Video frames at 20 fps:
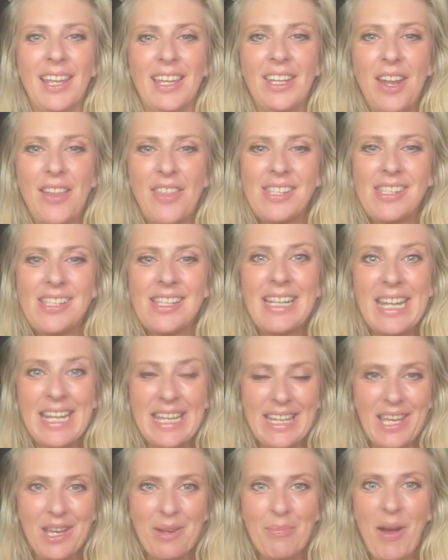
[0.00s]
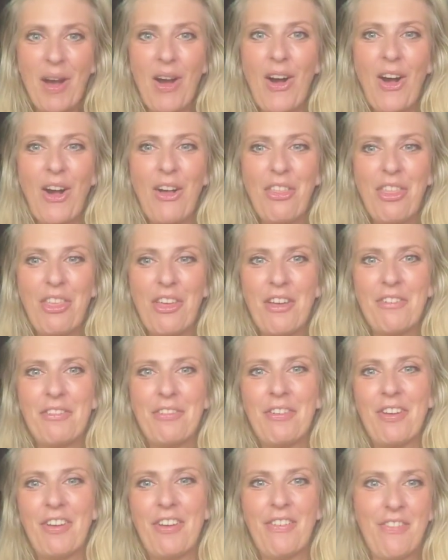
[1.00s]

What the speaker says: this linear path of